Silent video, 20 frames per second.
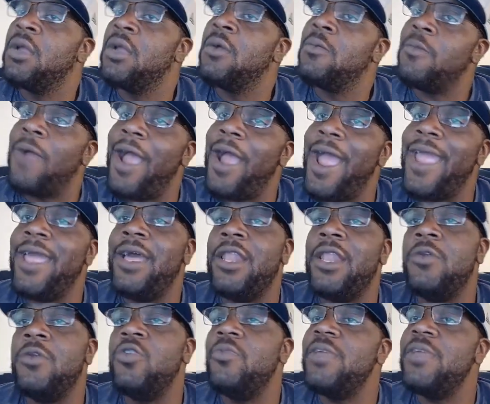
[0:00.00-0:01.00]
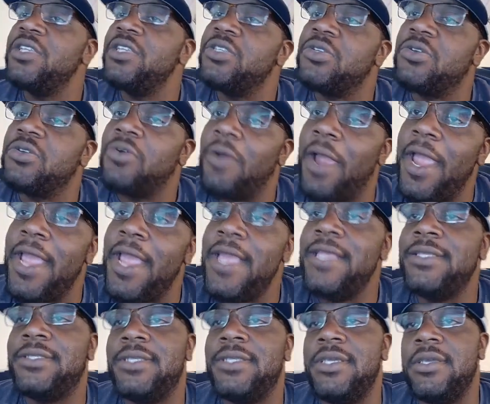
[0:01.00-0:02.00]
Right, hello, it's
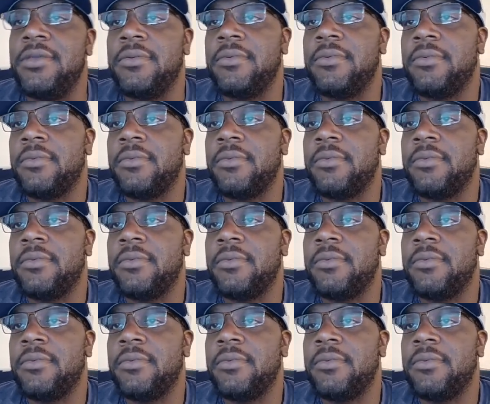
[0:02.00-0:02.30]
crazy.